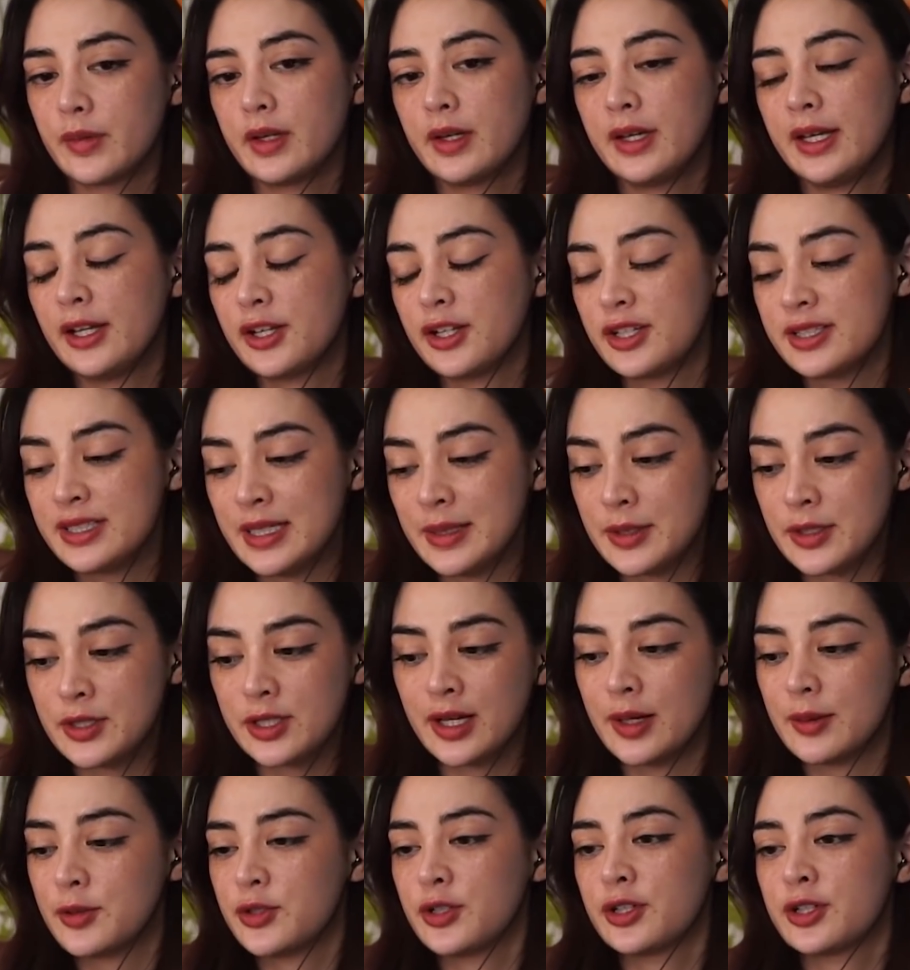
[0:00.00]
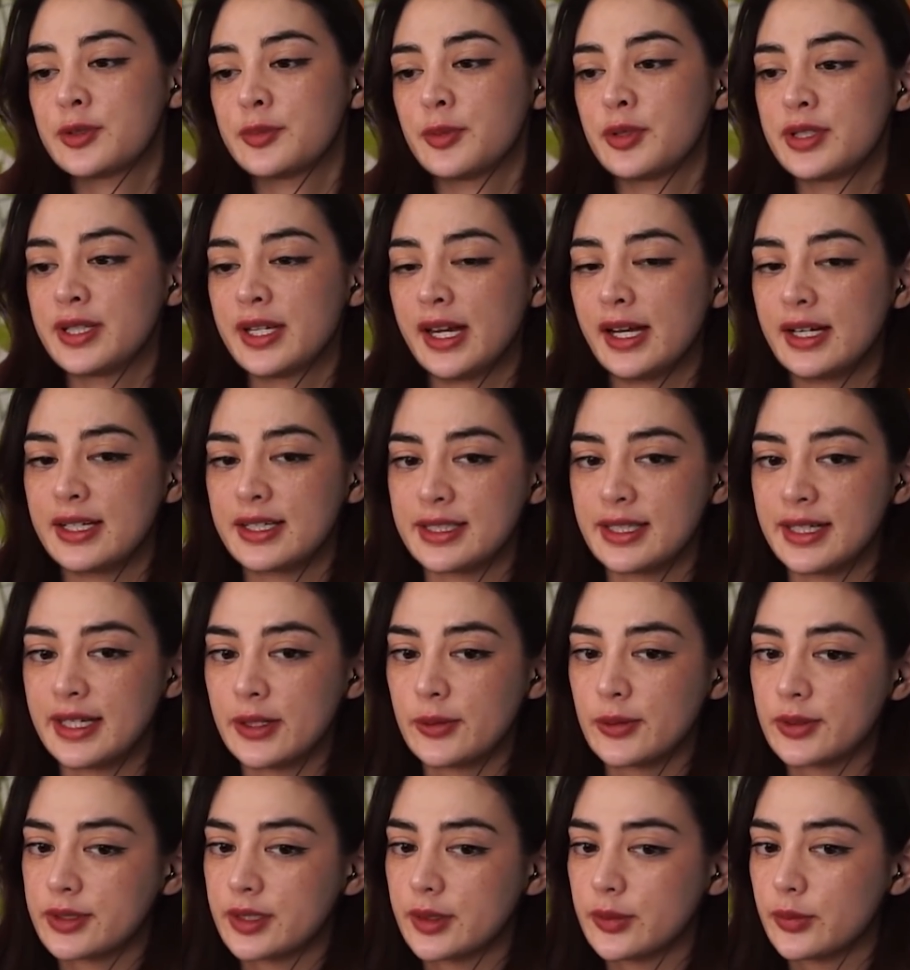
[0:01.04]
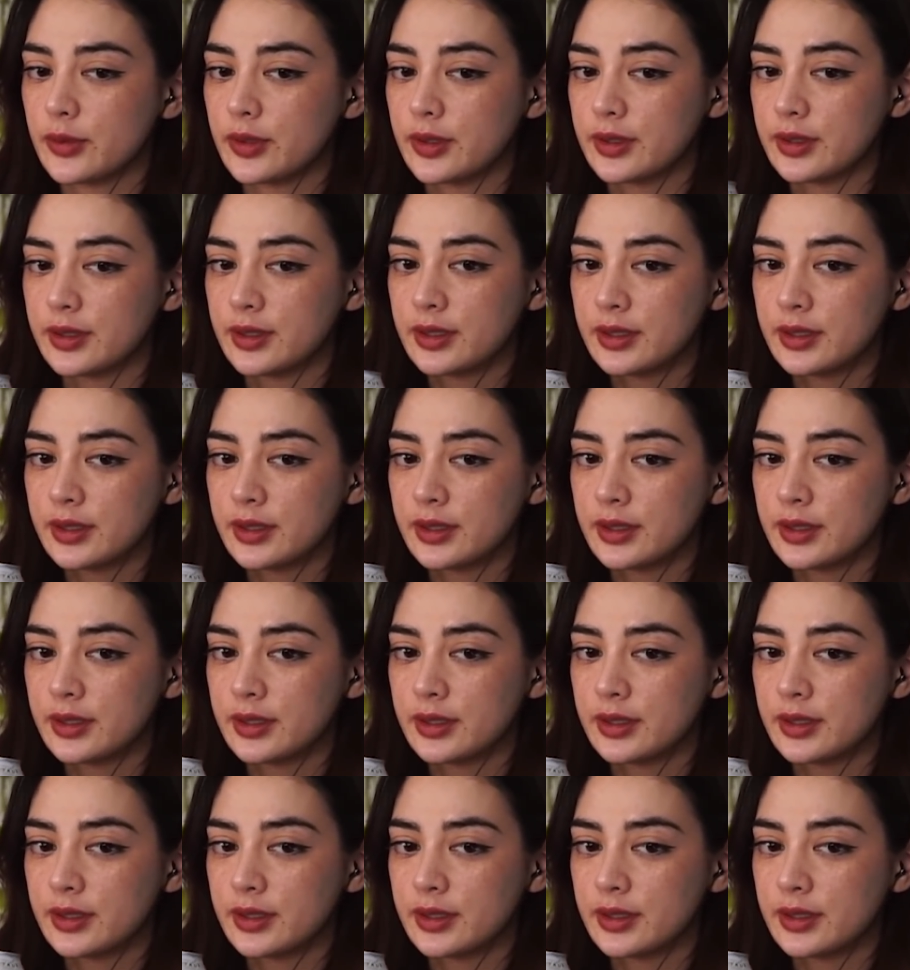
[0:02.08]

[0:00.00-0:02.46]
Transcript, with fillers: He doesn't seem the type to just spontaneously kill someone.